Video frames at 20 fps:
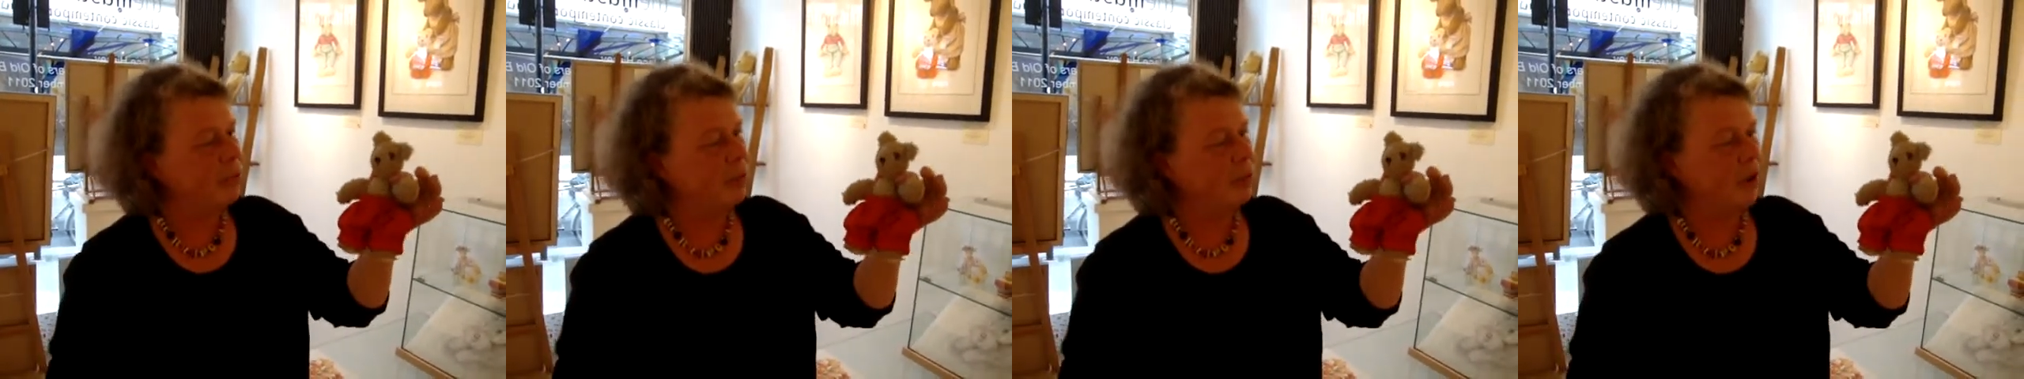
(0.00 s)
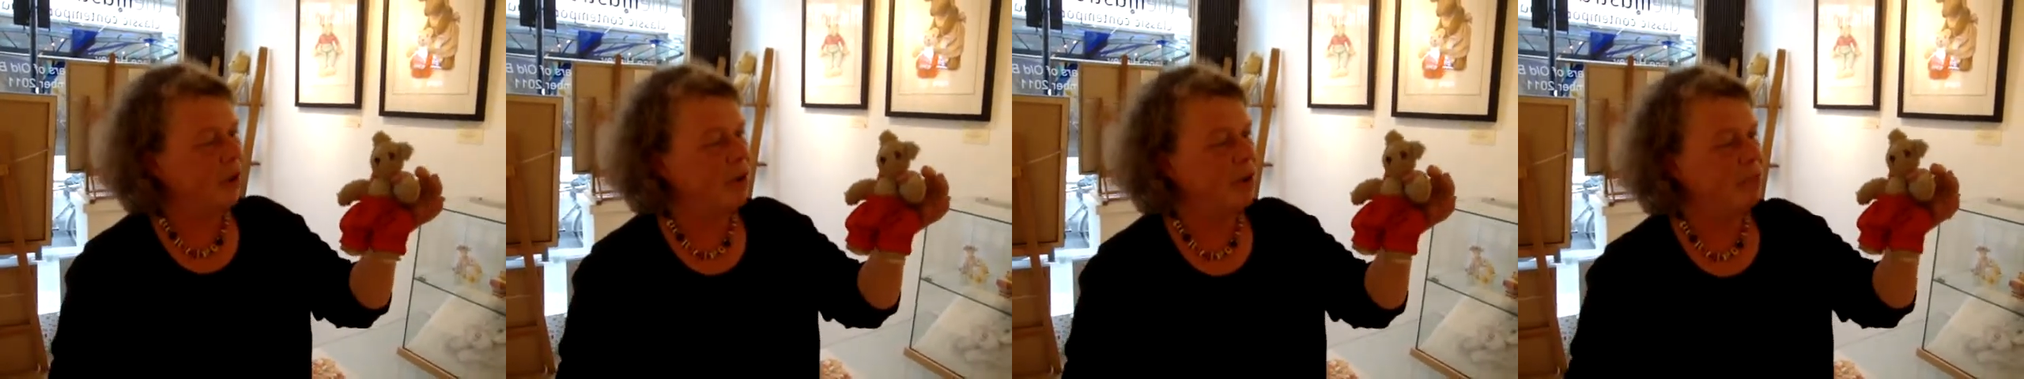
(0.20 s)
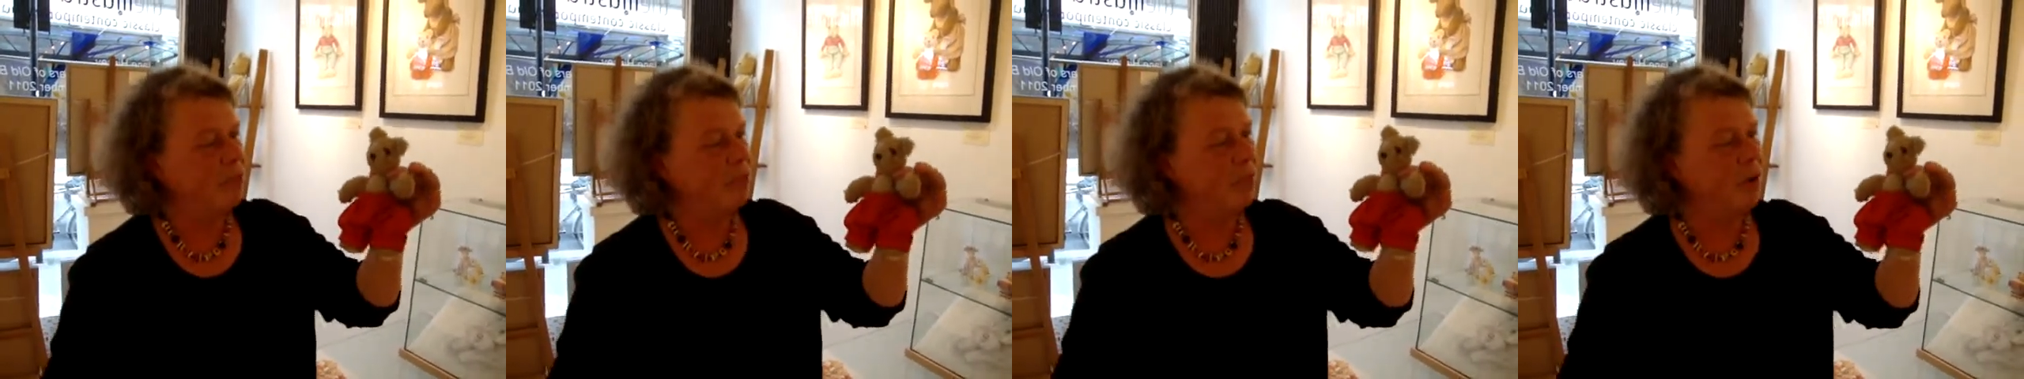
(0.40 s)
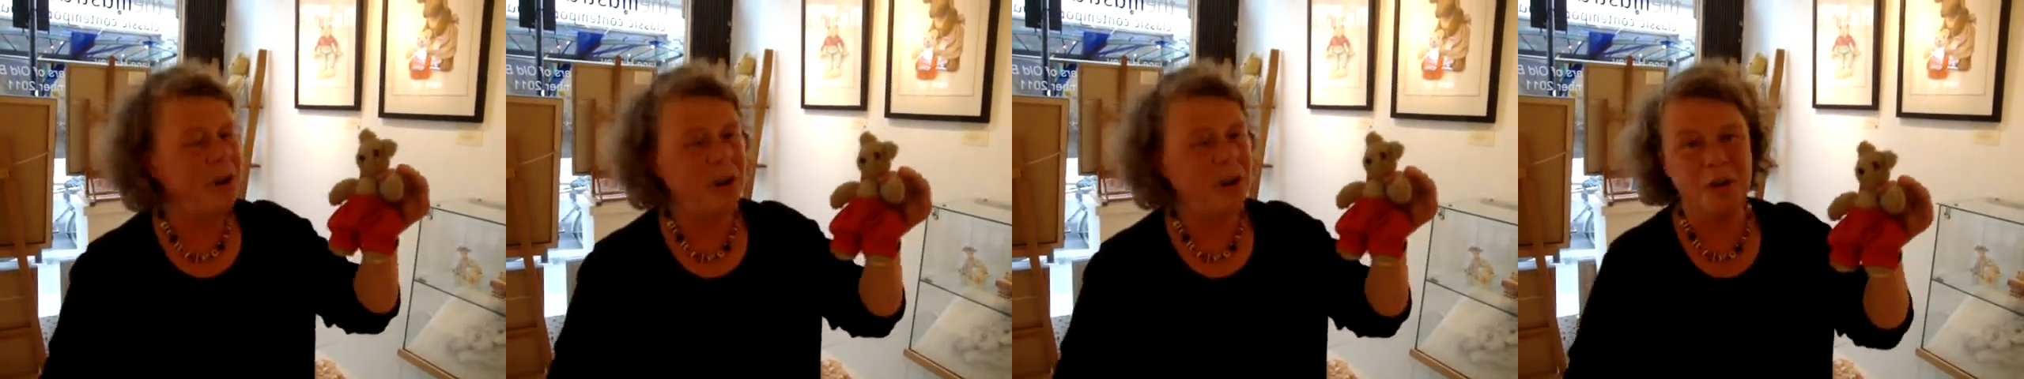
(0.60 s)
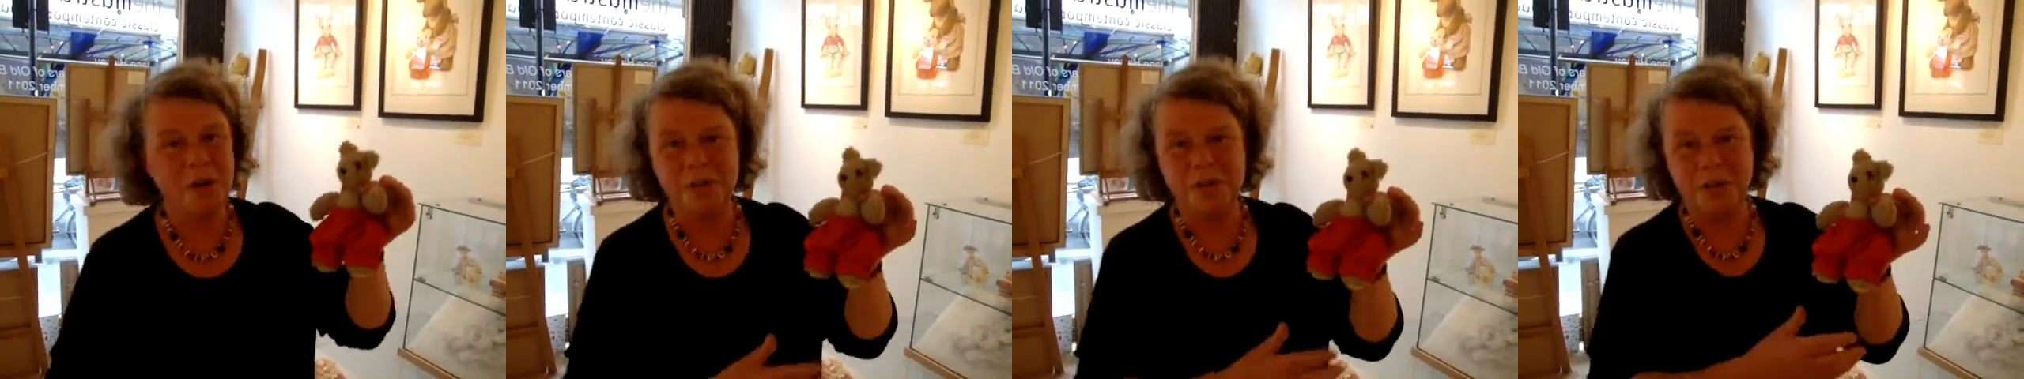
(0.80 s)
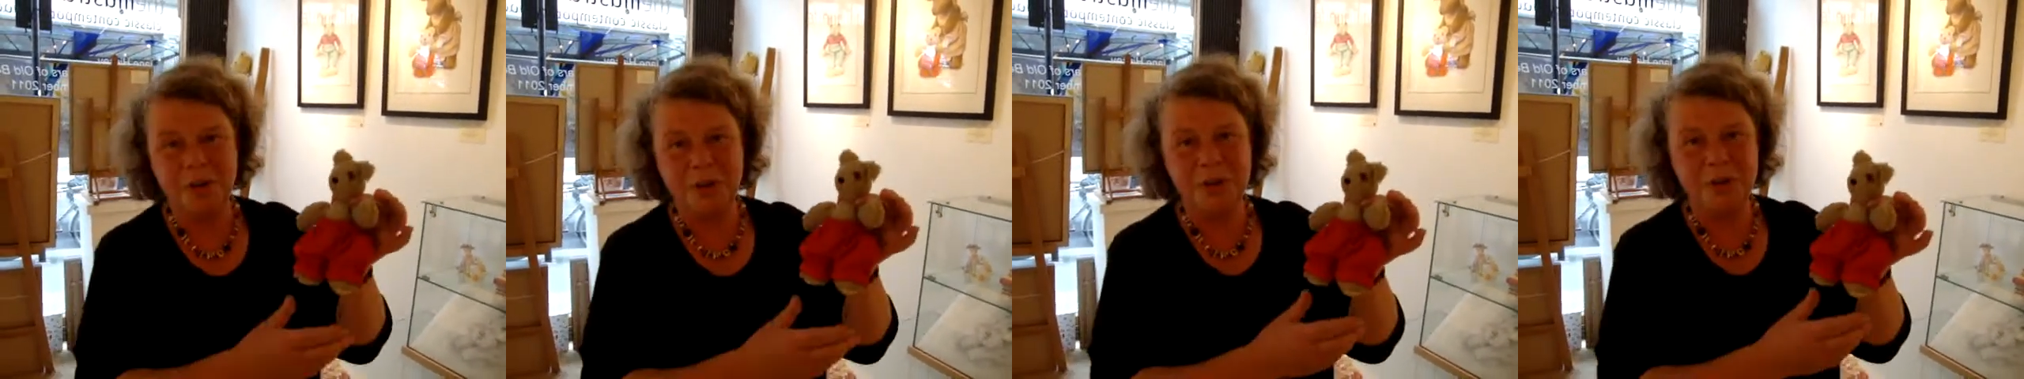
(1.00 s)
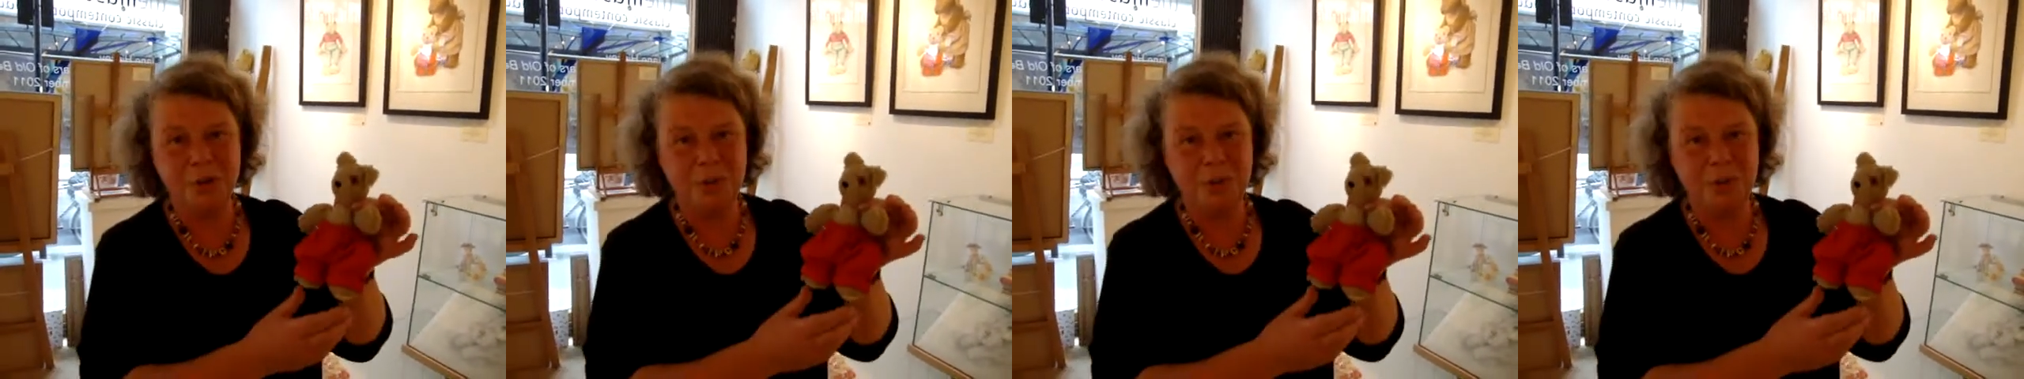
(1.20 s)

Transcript: well over